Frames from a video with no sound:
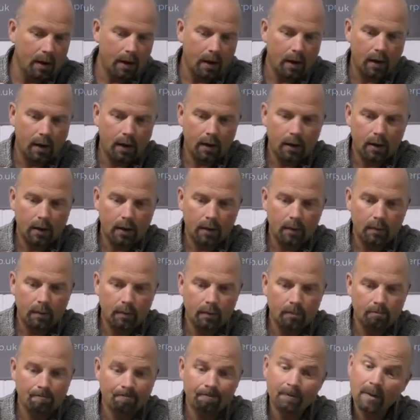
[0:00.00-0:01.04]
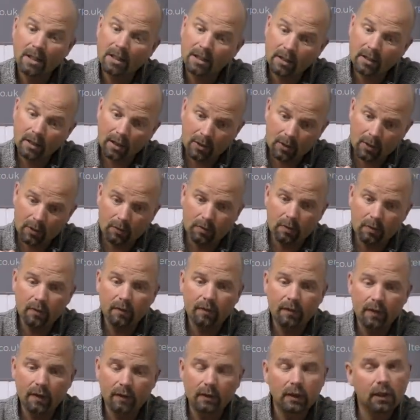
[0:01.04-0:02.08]
Um,
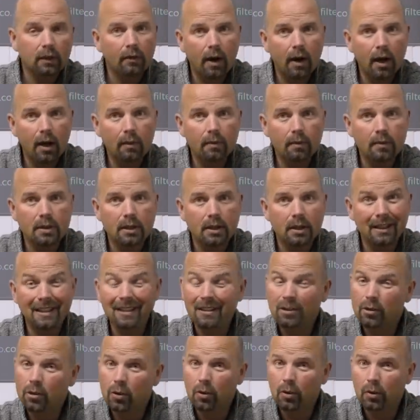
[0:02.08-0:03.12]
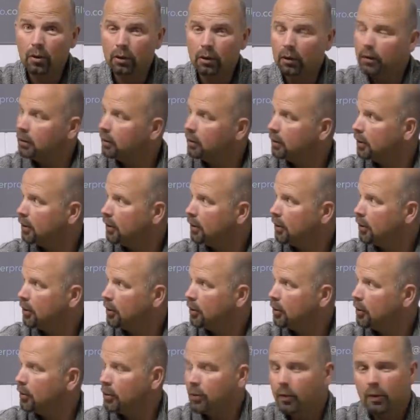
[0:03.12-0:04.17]
650 grams in total,
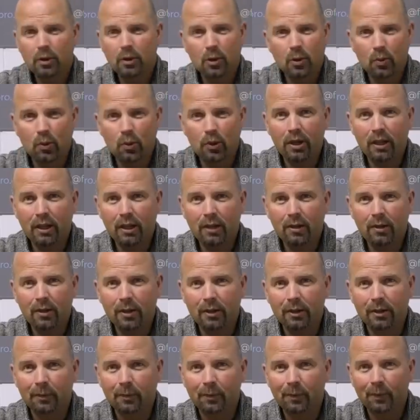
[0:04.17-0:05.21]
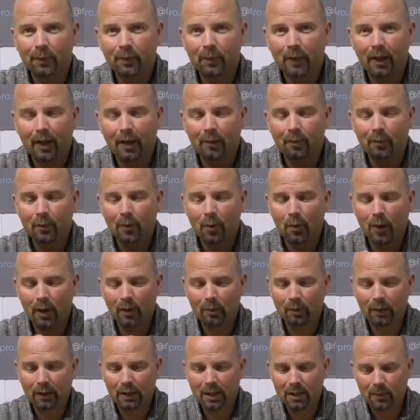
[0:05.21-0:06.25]
which is pretty good. I'm
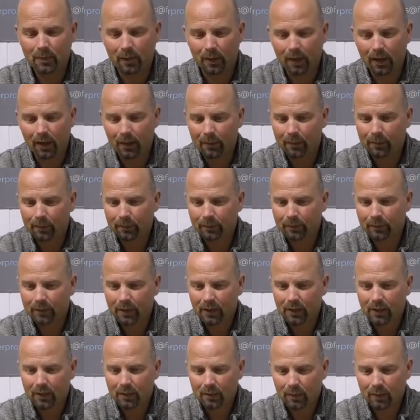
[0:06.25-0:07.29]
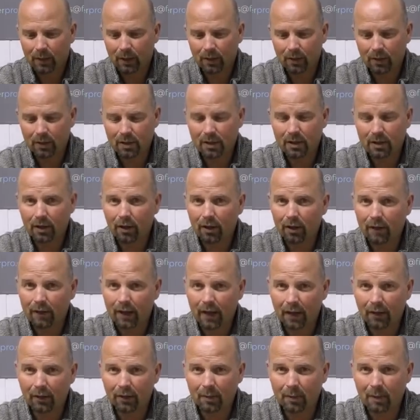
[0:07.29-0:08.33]
quite pleased with that because there's a lot of
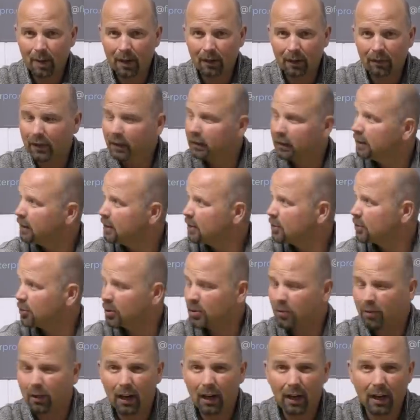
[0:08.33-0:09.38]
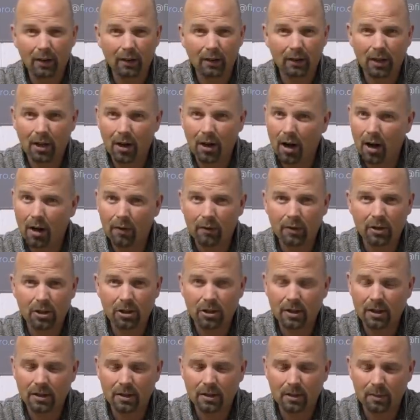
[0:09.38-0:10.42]
hang on the back filters just rely on cartridge
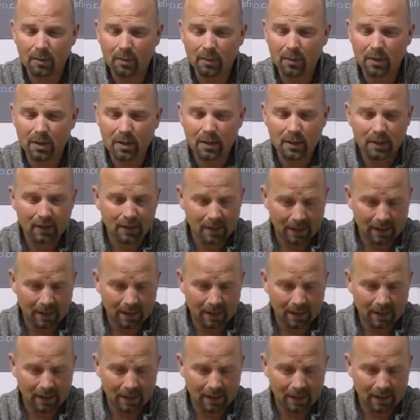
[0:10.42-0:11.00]
systems